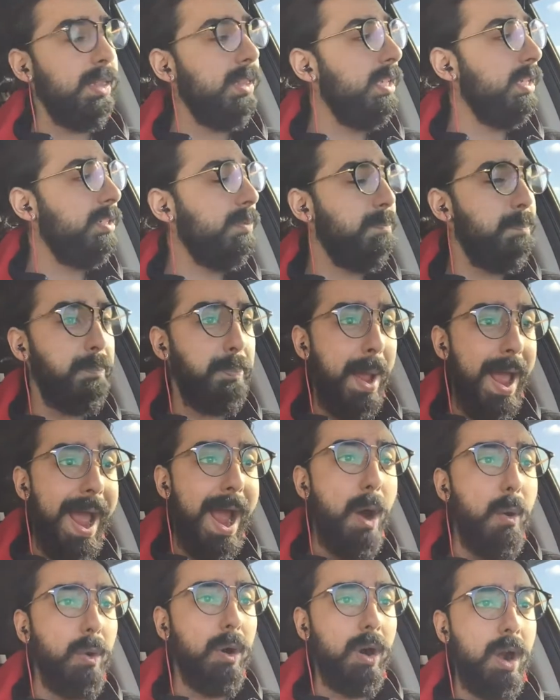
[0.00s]
this
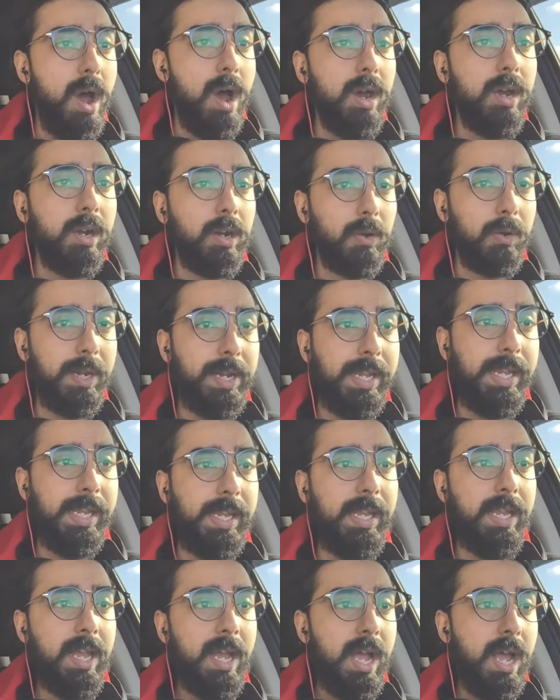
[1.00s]

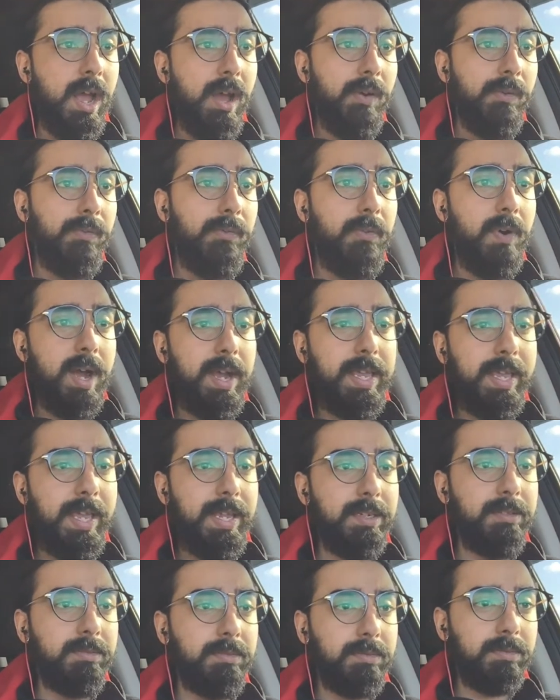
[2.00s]
power-hungry
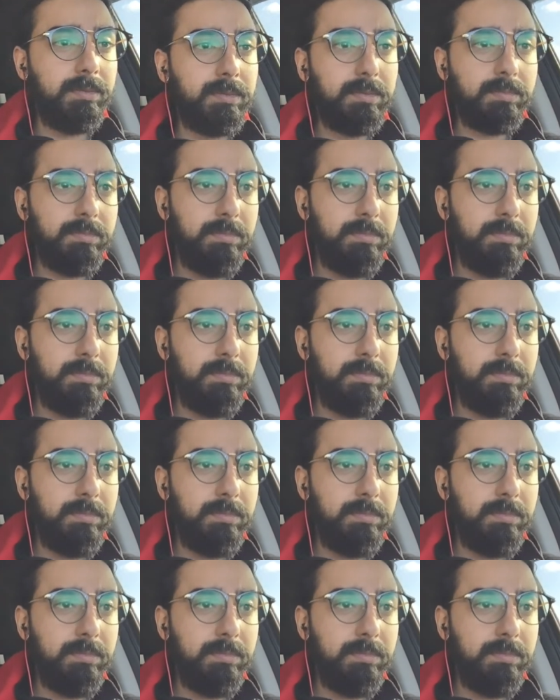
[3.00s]
fucking